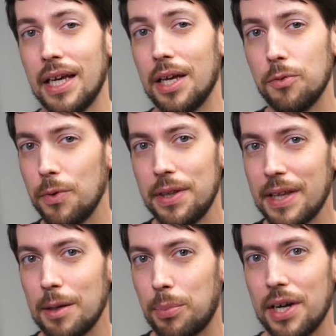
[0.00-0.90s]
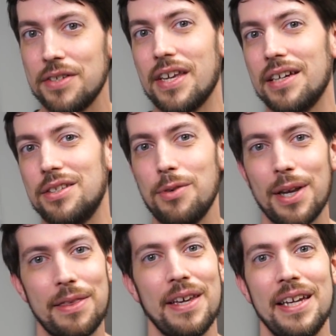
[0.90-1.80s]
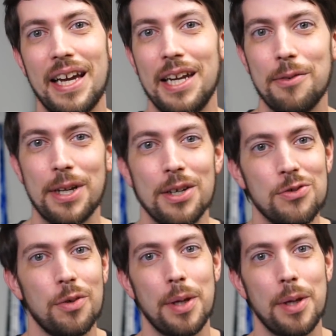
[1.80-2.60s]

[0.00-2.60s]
And with that price tag, do I think anyone else will be